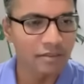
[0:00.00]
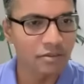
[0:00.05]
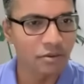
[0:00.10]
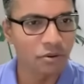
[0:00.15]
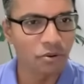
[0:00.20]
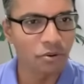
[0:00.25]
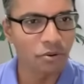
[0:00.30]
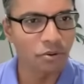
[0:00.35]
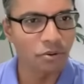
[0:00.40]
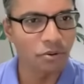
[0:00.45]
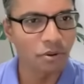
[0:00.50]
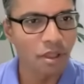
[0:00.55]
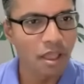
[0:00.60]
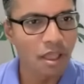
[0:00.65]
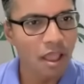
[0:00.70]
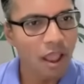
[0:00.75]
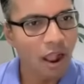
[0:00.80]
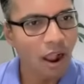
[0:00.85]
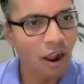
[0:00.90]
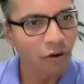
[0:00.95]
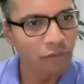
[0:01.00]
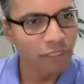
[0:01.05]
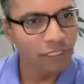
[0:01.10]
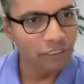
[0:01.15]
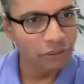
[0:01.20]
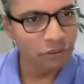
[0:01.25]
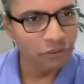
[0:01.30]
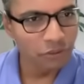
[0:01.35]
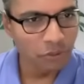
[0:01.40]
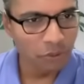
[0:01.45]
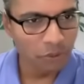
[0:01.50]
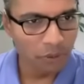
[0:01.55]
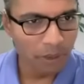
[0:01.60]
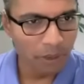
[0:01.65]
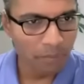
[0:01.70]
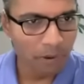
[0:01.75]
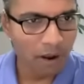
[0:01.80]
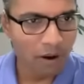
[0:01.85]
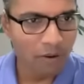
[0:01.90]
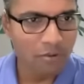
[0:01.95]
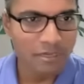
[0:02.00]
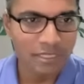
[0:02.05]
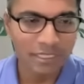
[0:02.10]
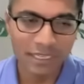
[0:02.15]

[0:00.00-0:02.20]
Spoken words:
So how did you go about